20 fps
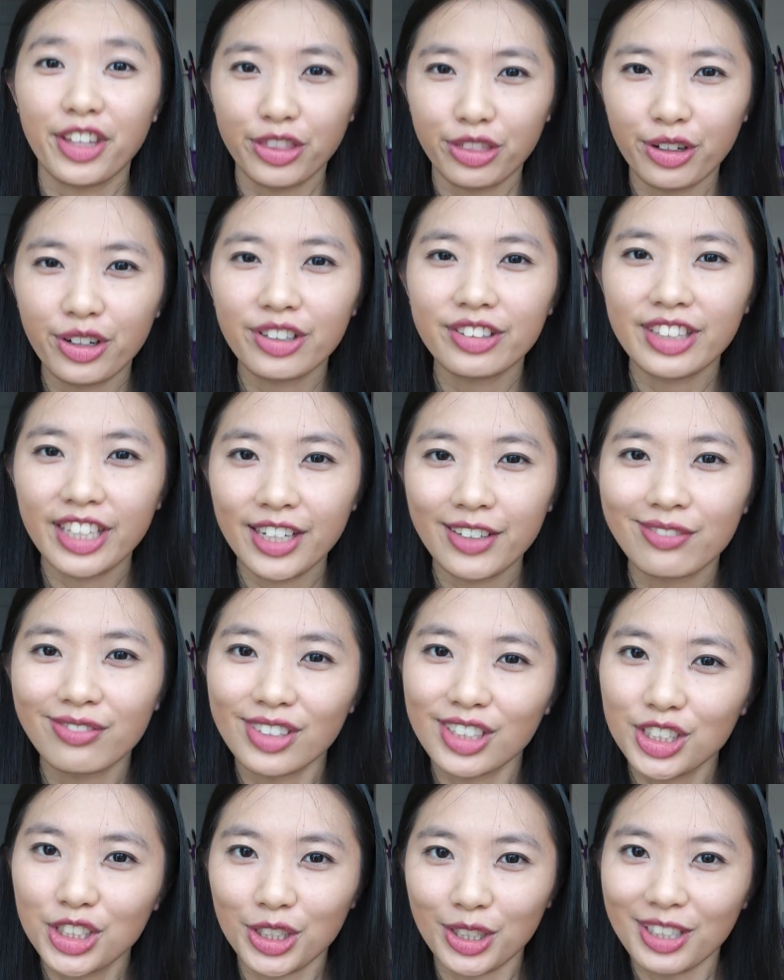The third thing
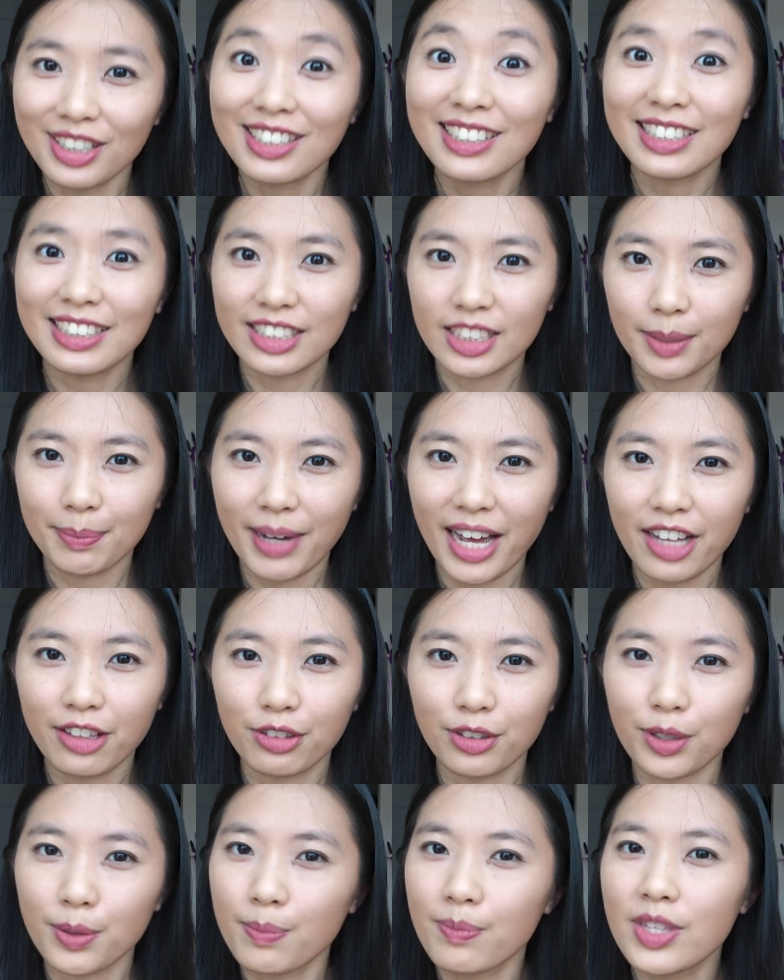for sure is the
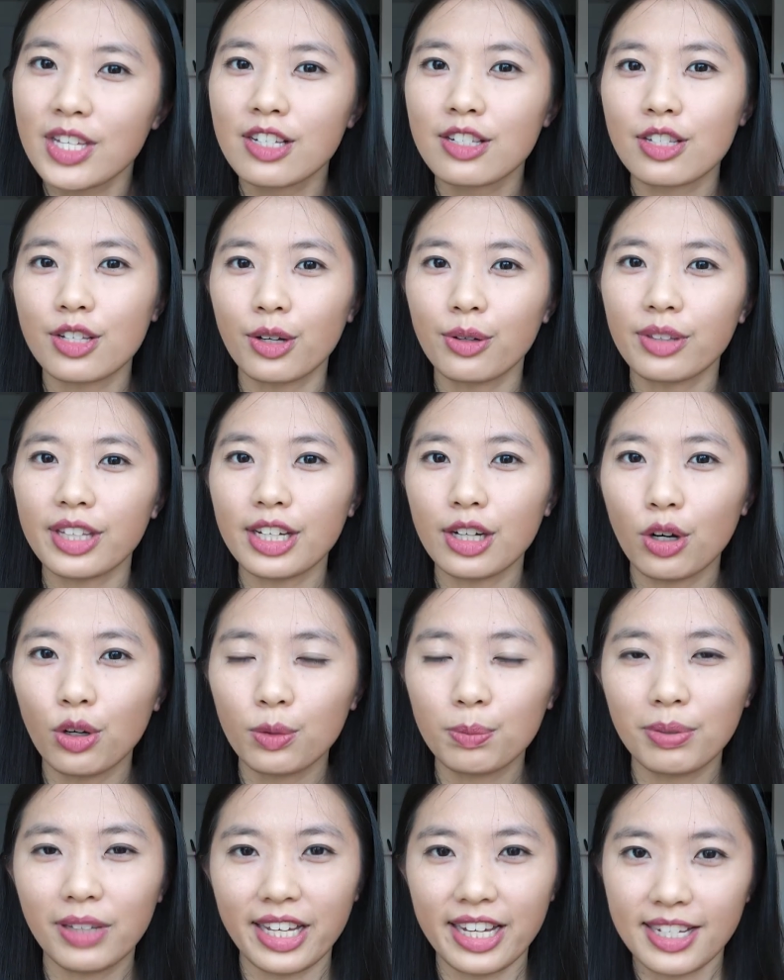bathroom. So the
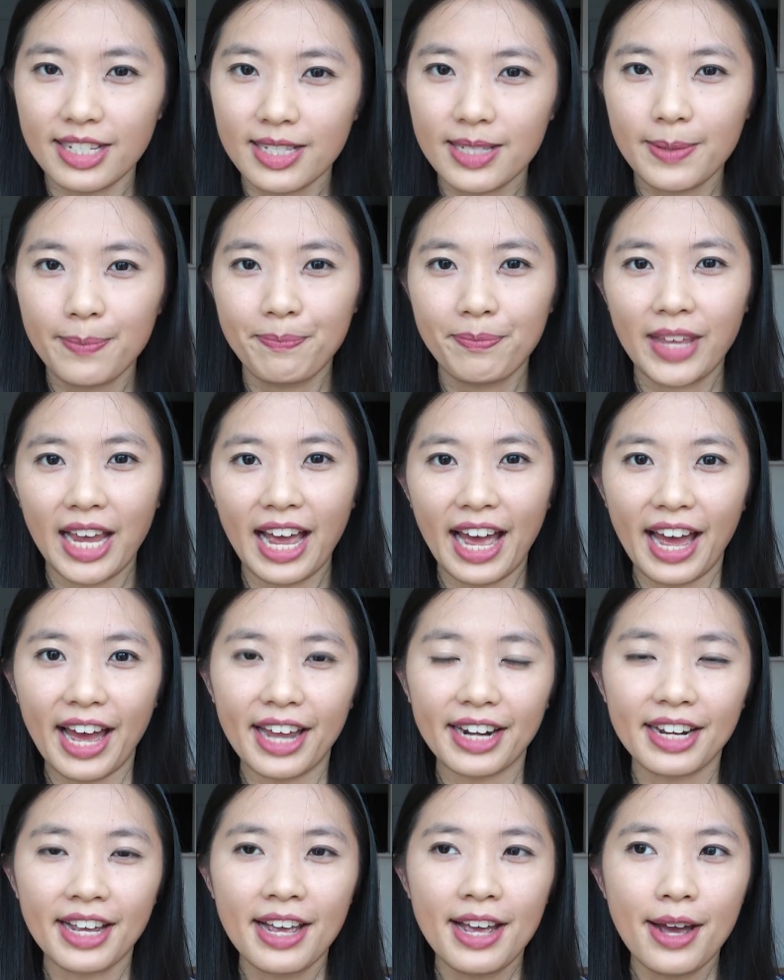old place had